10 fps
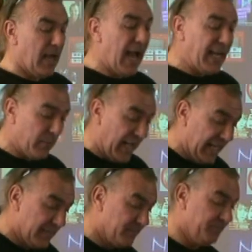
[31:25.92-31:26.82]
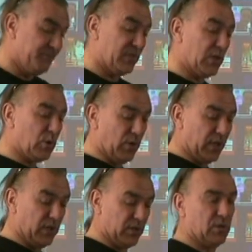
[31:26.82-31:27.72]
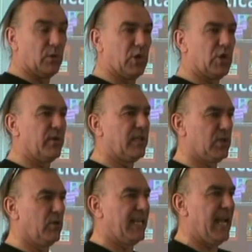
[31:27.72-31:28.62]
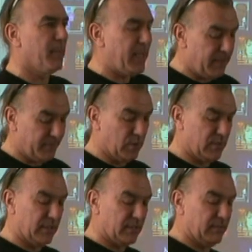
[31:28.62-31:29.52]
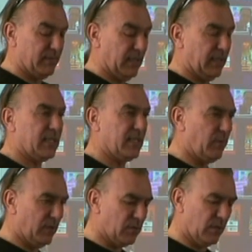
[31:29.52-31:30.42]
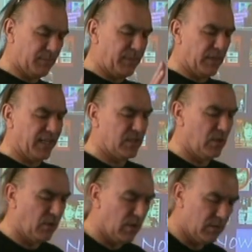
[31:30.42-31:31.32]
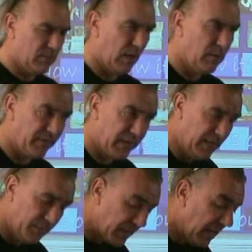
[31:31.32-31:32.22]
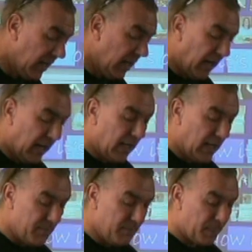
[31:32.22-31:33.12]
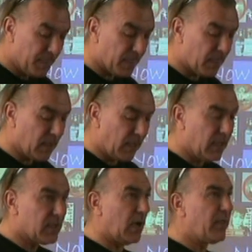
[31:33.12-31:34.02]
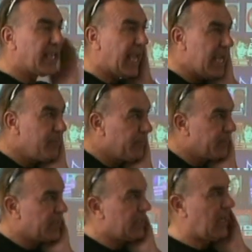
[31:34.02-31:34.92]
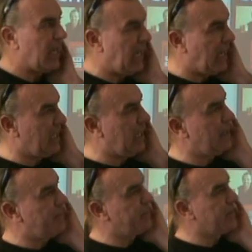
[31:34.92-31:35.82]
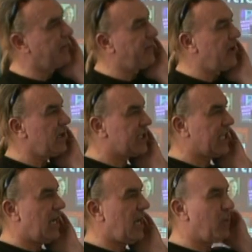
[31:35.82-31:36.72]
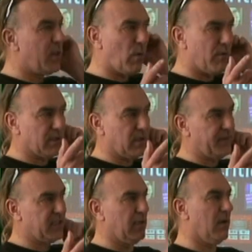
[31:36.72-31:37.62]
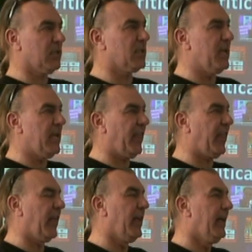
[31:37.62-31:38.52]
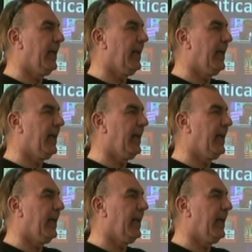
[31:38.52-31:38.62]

Anyway, to cut the story down a bit, because as I say, we're not going to be on this too long, hopefully. So they came the first time with a warrant officer, locksmith.